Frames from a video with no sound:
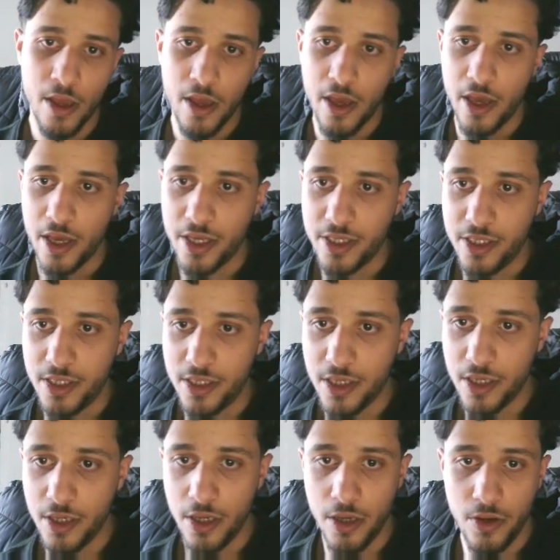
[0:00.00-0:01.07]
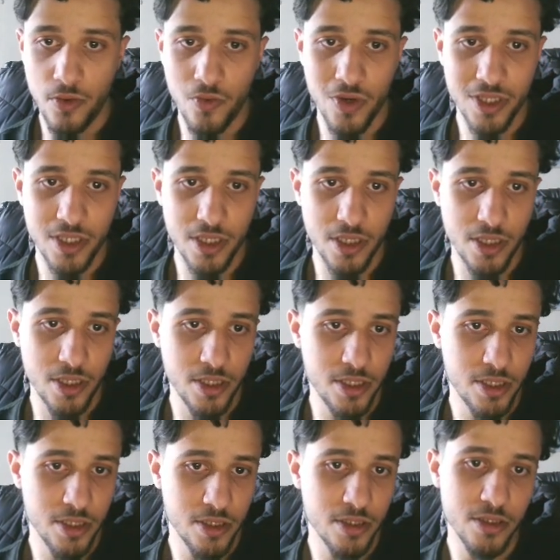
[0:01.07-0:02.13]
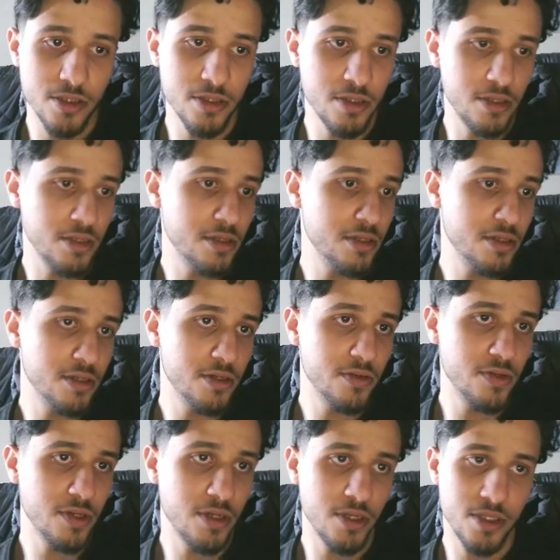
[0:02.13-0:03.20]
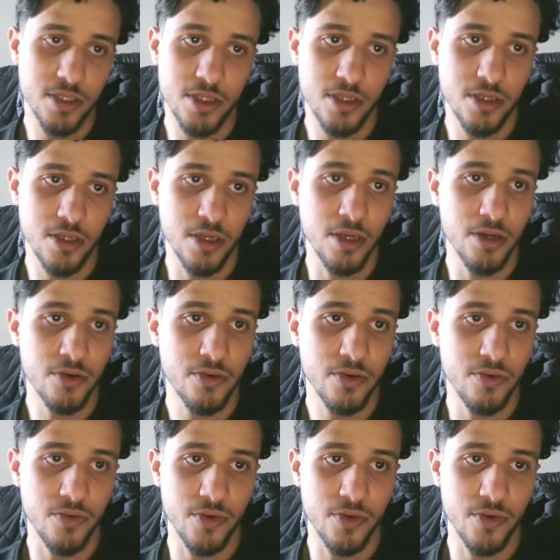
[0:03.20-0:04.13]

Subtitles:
and see what is you're gonna see here.